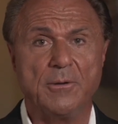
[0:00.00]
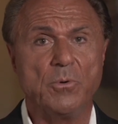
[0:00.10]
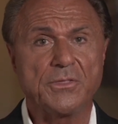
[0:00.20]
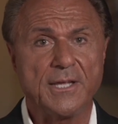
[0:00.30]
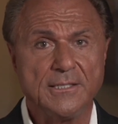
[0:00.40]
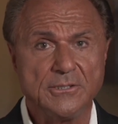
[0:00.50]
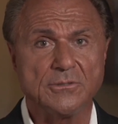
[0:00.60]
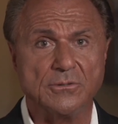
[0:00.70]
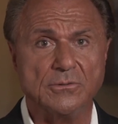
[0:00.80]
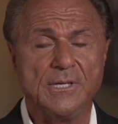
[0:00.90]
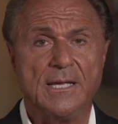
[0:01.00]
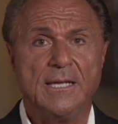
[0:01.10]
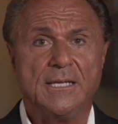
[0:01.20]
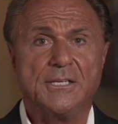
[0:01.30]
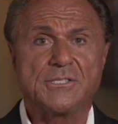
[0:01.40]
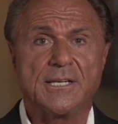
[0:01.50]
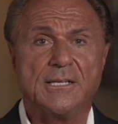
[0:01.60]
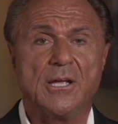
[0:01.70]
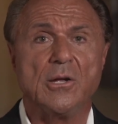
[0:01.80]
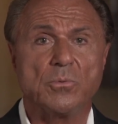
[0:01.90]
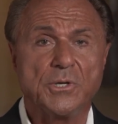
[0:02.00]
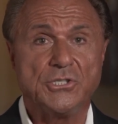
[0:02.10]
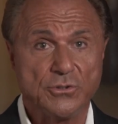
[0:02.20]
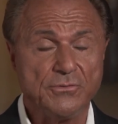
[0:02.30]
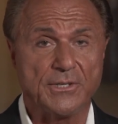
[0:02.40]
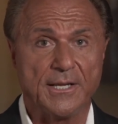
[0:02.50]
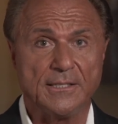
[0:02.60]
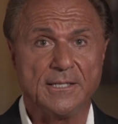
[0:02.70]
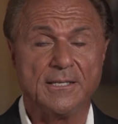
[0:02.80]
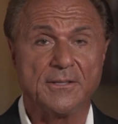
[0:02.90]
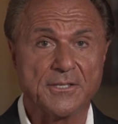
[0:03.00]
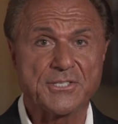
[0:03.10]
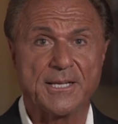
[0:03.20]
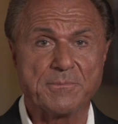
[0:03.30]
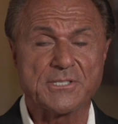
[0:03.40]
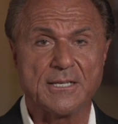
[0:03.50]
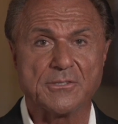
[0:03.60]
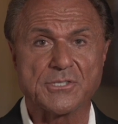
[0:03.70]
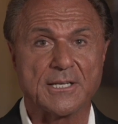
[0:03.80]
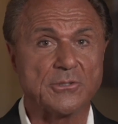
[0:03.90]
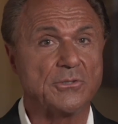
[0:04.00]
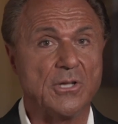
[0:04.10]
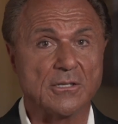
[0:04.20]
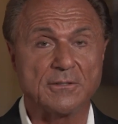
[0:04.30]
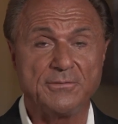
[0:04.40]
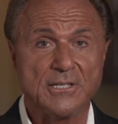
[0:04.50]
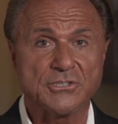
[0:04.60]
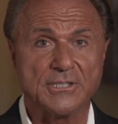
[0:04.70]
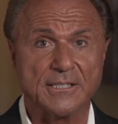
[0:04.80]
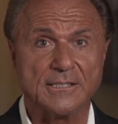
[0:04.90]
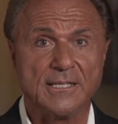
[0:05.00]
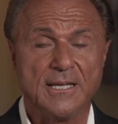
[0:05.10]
and what they do is they rejuvenate the stem cells that are no longer functioning.